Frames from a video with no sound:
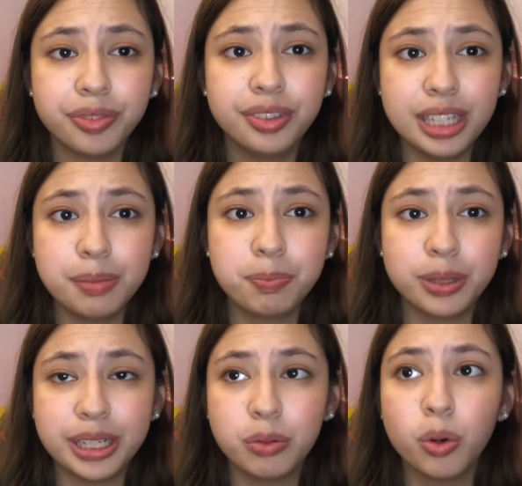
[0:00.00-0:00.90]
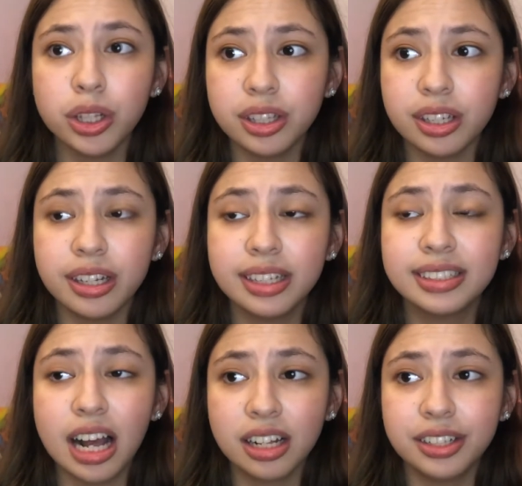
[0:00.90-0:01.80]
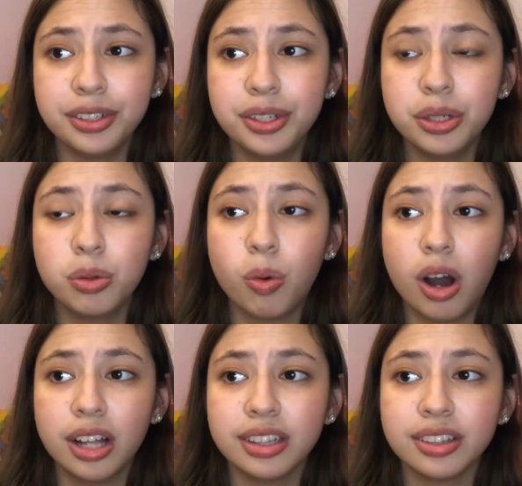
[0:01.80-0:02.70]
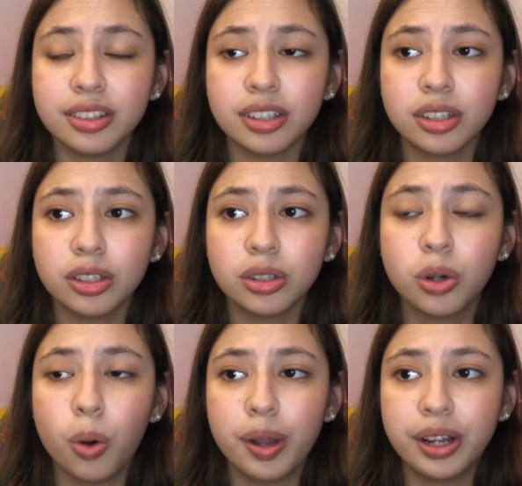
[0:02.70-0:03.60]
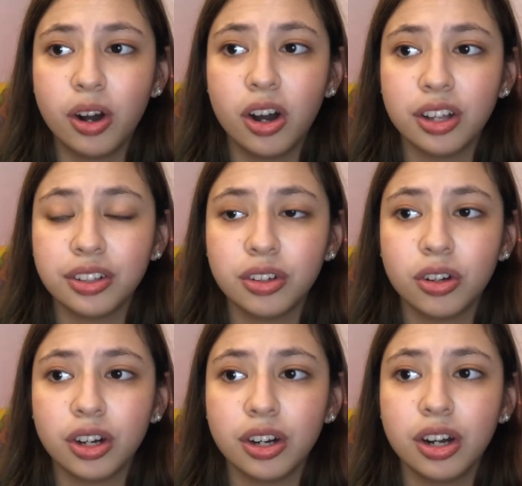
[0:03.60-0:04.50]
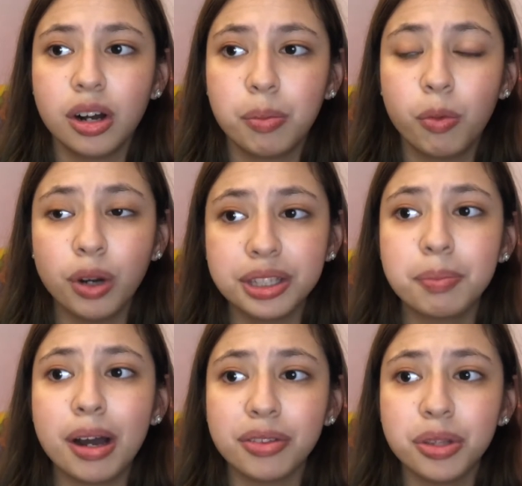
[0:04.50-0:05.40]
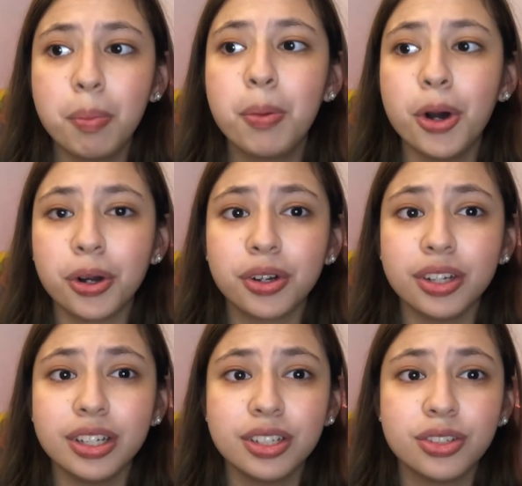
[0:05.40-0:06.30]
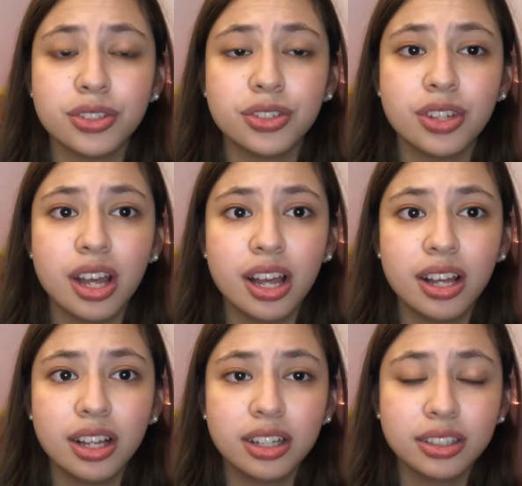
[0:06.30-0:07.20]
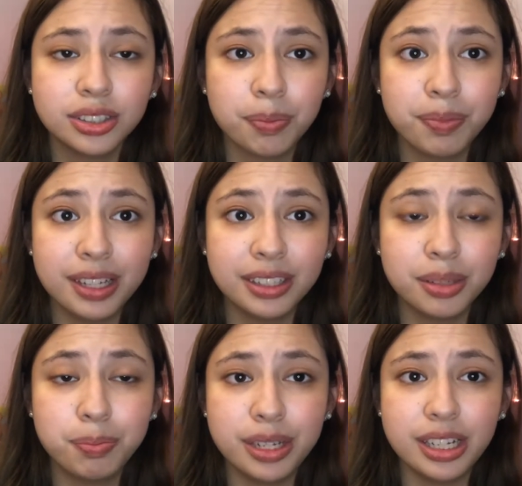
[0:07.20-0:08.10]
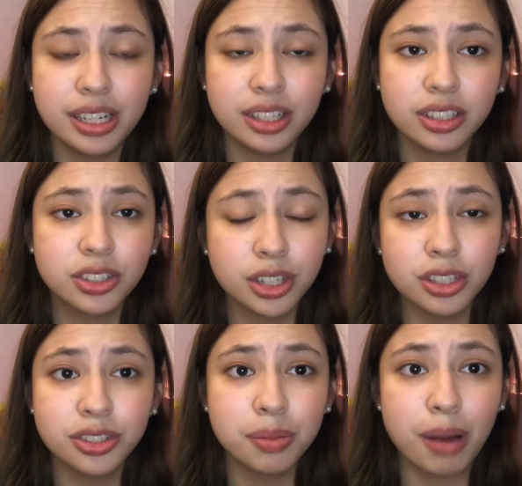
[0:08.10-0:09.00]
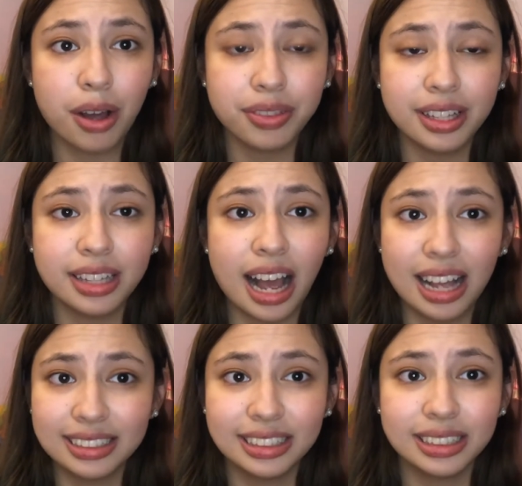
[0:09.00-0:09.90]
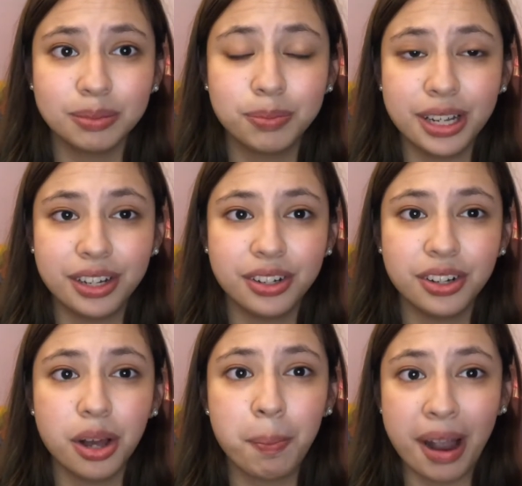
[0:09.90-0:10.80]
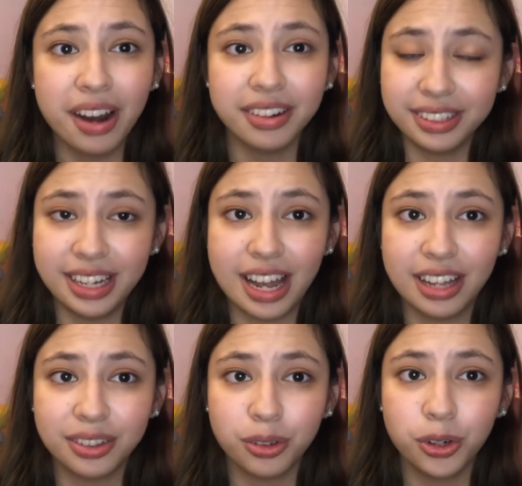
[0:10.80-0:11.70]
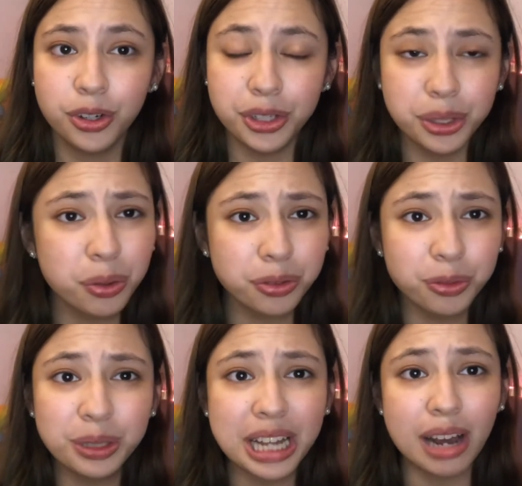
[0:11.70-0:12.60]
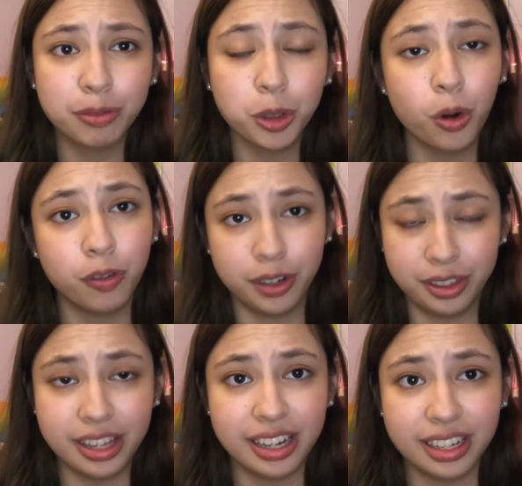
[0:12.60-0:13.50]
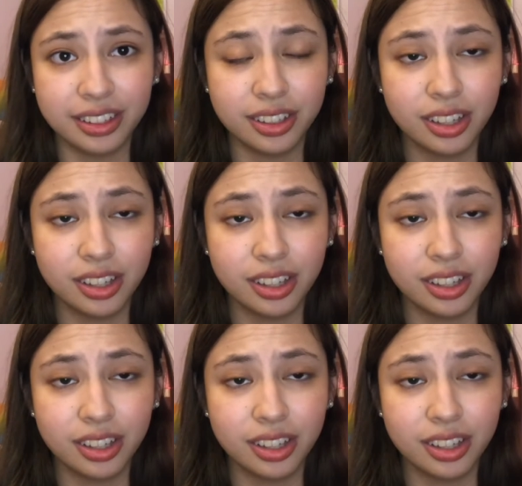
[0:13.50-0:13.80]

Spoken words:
deeply. What exactly do you want going on? Or what about the book is something to be discussed about that hasn't been apparent yet? Or you don't really have to overthink it.